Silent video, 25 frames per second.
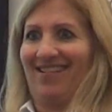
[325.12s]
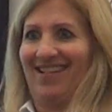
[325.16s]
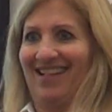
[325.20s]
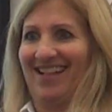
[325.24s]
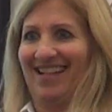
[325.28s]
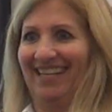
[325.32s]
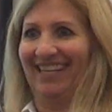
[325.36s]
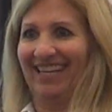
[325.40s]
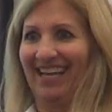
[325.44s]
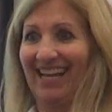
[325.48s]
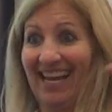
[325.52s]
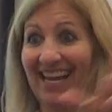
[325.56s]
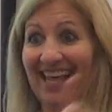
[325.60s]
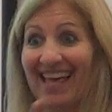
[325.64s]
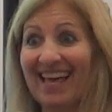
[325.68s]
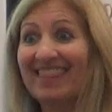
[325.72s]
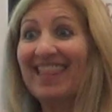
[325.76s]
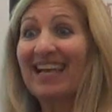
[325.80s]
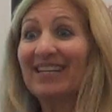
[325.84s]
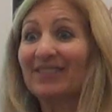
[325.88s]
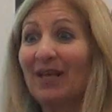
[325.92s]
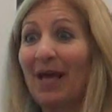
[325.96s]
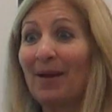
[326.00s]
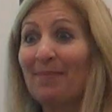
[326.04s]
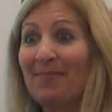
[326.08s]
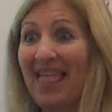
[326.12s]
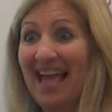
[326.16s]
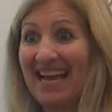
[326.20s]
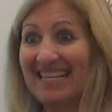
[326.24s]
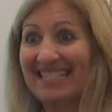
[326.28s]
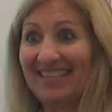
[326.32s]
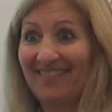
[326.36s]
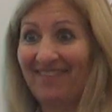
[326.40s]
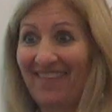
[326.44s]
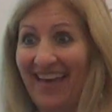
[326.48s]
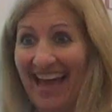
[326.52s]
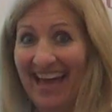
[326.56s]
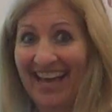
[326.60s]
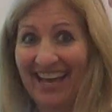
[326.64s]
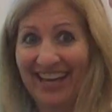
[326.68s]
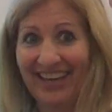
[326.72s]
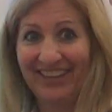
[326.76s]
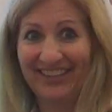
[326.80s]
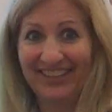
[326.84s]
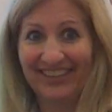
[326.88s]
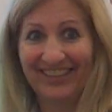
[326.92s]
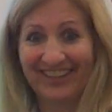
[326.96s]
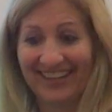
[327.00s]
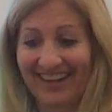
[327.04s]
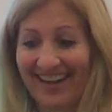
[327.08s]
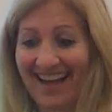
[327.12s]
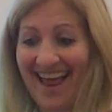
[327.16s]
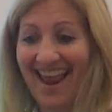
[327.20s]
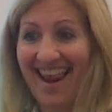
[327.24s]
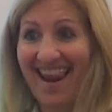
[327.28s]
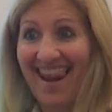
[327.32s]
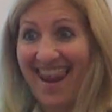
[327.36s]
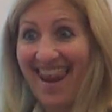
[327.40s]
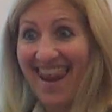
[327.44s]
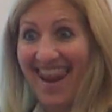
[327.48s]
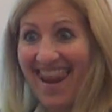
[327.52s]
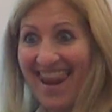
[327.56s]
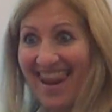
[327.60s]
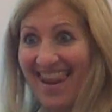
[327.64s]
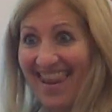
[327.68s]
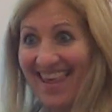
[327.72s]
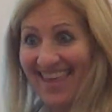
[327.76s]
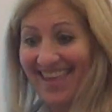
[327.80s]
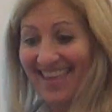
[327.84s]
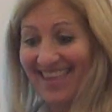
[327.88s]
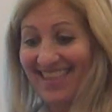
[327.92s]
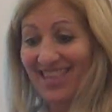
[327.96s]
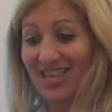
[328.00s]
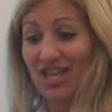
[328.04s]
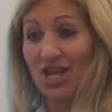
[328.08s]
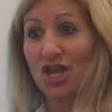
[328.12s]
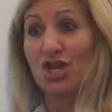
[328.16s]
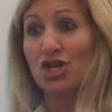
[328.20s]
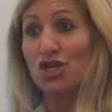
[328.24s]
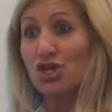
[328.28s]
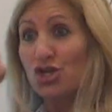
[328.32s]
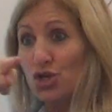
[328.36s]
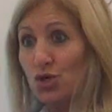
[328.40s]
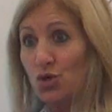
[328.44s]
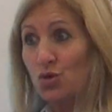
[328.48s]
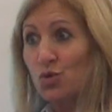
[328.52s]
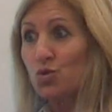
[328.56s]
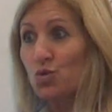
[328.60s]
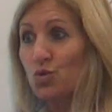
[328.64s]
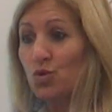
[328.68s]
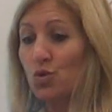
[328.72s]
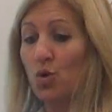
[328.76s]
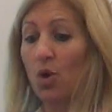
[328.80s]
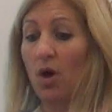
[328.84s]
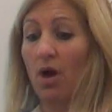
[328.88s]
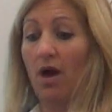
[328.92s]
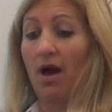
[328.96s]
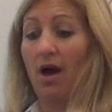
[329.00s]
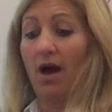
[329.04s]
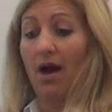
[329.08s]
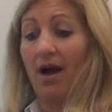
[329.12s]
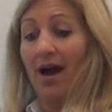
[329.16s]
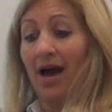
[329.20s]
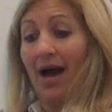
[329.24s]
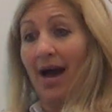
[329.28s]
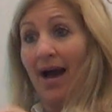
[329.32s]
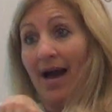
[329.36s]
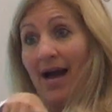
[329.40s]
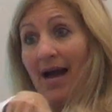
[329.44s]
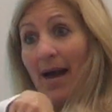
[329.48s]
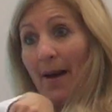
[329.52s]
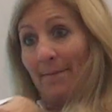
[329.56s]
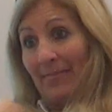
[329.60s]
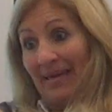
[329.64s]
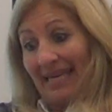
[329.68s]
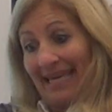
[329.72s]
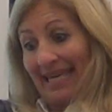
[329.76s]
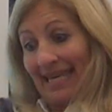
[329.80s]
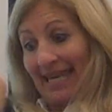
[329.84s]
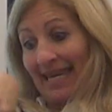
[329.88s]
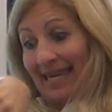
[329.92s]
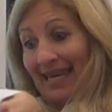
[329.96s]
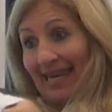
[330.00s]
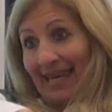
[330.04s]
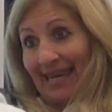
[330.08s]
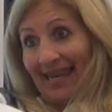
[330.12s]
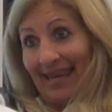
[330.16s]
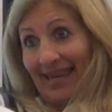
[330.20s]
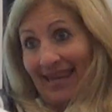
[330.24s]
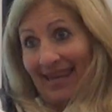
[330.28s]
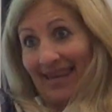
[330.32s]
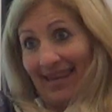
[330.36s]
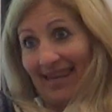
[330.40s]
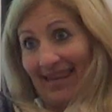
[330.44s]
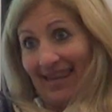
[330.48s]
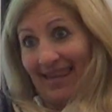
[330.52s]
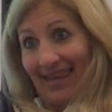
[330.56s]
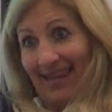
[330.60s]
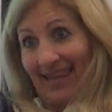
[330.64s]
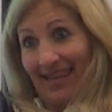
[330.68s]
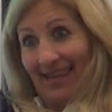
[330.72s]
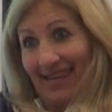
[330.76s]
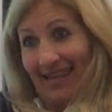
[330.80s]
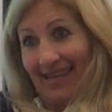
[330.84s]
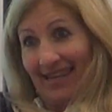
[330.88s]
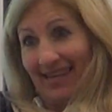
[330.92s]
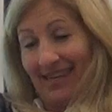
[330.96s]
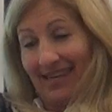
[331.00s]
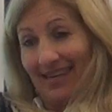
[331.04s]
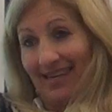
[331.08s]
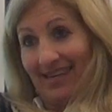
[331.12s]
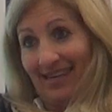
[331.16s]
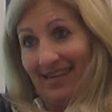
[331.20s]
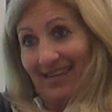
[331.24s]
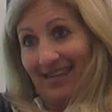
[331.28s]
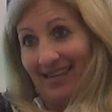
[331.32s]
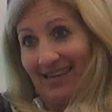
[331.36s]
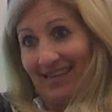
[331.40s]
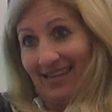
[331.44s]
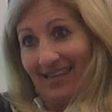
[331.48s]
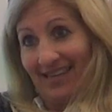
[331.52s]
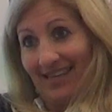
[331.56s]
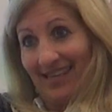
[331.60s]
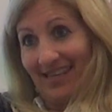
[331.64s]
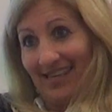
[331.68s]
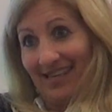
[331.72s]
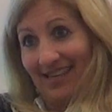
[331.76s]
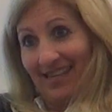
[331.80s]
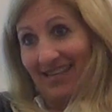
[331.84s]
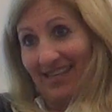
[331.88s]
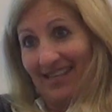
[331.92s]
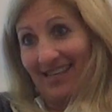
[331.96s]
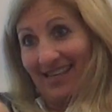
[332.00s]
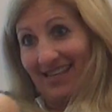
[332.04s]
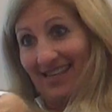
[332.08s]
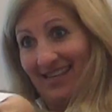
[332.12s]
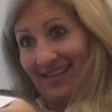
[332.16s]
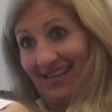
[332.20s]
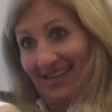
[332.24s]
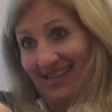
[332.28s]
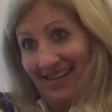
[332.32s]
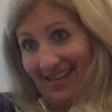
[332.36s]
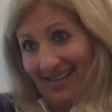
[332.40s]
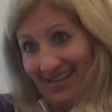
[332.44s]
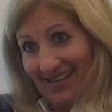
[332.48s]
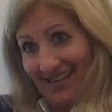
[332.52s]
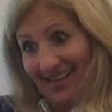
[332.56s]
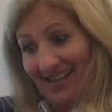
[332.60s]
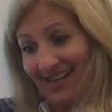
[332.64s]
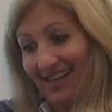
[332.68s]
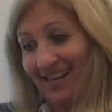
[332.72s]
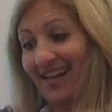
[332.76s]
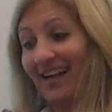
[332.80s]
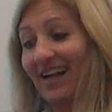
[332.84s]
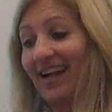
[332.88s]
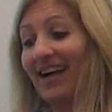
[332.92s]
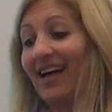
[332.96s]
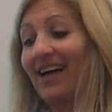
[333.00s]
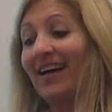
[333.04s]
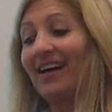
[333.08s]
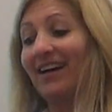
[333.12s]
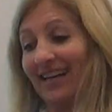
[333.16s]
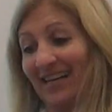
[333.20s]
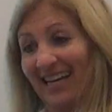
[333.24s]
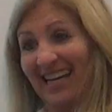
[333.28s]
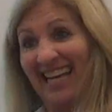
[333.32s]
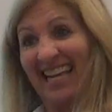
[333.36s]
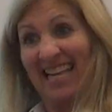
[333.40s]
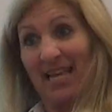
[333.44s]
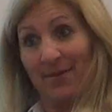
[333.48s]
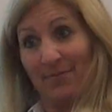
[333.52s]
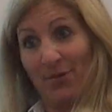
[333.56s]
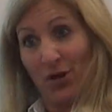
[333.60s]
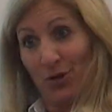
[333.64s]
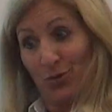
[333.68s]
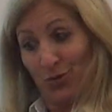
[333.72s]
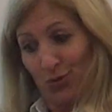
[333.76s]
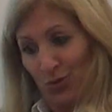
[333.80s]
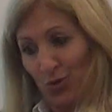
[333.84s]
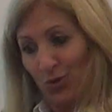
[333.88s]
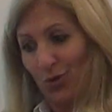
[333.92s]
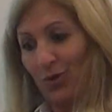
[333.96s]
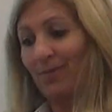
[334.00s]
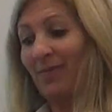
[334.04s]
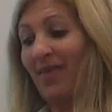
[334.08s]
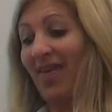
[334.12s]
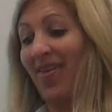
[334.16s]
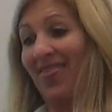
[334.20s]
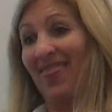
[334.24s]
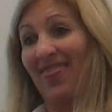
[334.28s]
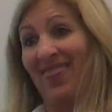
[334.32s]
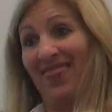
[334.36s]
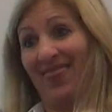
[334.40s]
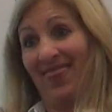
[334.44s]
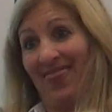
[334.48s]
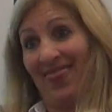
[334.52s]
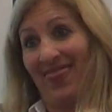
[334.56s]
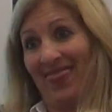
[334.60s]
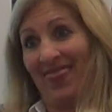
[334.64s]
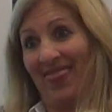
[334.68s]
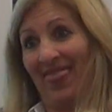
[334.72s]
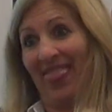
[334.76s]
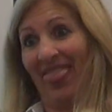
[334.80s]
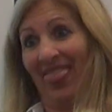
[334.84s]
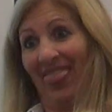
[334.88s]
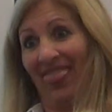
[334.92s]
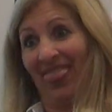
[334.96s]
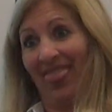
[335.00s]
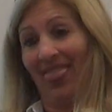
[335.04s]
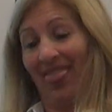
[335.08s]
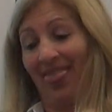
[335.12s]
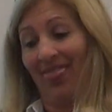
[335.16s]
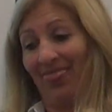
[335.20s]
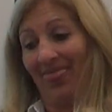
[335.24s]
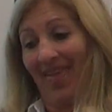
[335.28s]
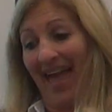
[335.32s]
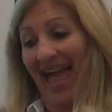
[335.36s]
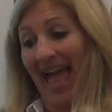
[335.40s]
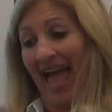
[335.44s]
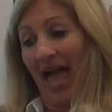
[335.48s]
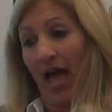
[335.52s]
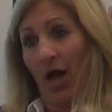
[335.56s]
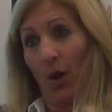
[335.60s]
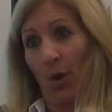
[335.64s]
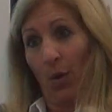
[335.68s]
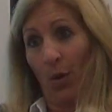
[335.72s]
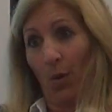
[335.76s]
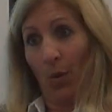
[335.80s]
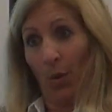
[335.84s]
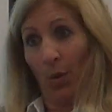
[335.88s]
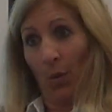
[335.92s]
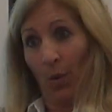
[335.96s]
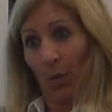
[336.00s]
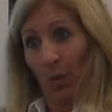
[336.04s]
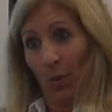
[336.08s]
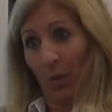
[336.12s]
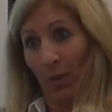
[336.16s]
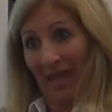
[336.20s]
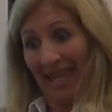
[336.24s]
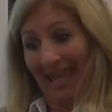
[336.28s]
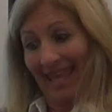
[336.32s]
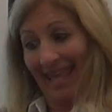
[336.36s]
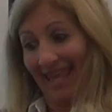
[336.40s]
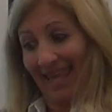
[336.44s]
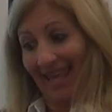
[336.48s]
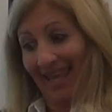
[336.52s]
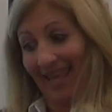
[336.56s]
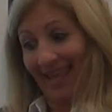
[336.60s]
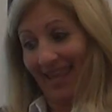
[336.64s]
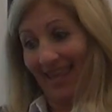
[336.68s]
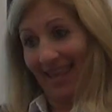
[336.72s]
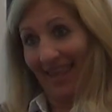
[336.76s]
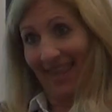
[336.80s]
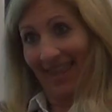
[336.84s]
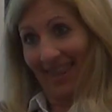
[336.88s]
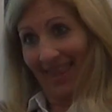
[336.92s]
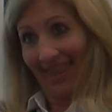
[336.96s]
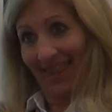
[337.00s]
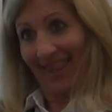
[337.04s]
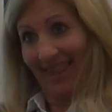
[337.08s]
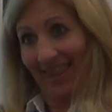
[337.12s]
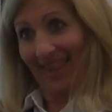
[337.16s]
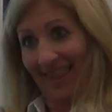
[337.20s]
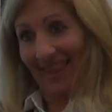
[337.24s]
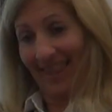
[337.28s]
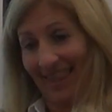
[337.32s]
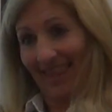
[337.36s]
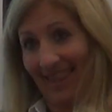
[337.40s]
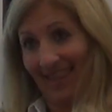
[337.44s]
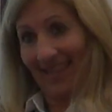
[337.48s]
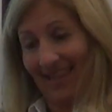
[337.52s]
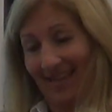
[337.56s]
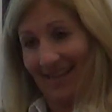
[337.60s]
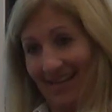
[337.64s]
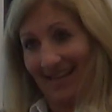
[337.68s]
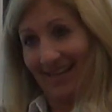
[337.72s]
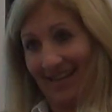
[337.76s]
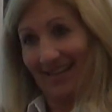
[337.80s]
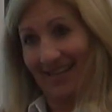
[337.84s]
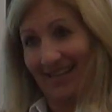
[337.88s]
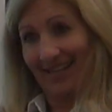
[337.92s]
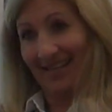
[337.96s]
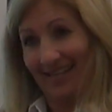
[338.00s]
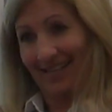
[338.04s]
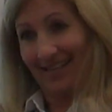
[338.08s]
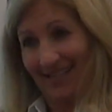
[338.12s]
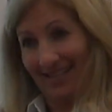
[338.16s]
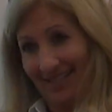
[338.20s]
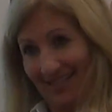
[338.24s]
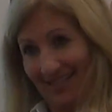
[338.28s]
So here's a great visual I'm just trying to show everybody and explain. Down this hallway, which I'm pointing, in front of the community room, that is a large bathroom, and it's a washroom.